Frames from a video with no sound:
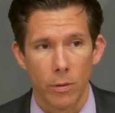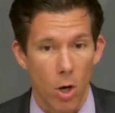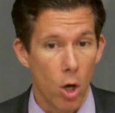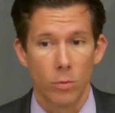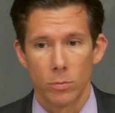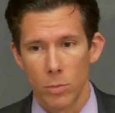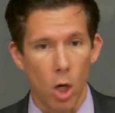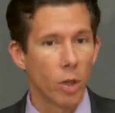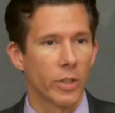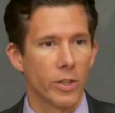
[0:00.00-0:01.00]
All,
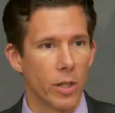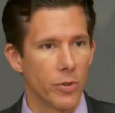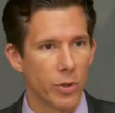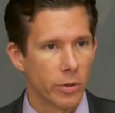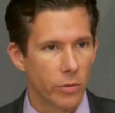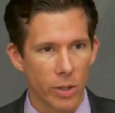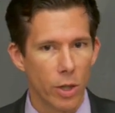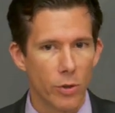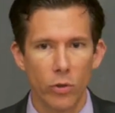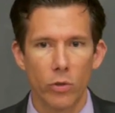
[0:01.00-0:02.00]
all technology
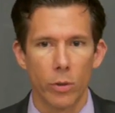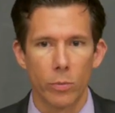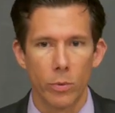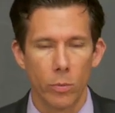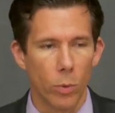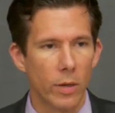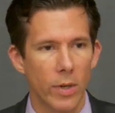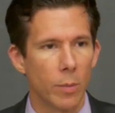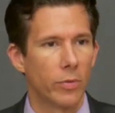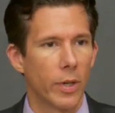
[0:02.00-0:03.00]
technology is just a way of
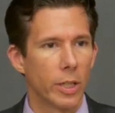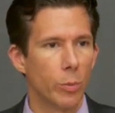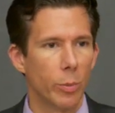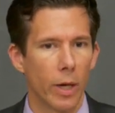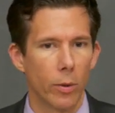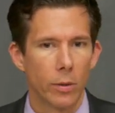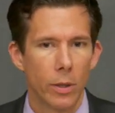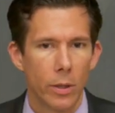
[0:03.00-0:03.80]
amplifying human power.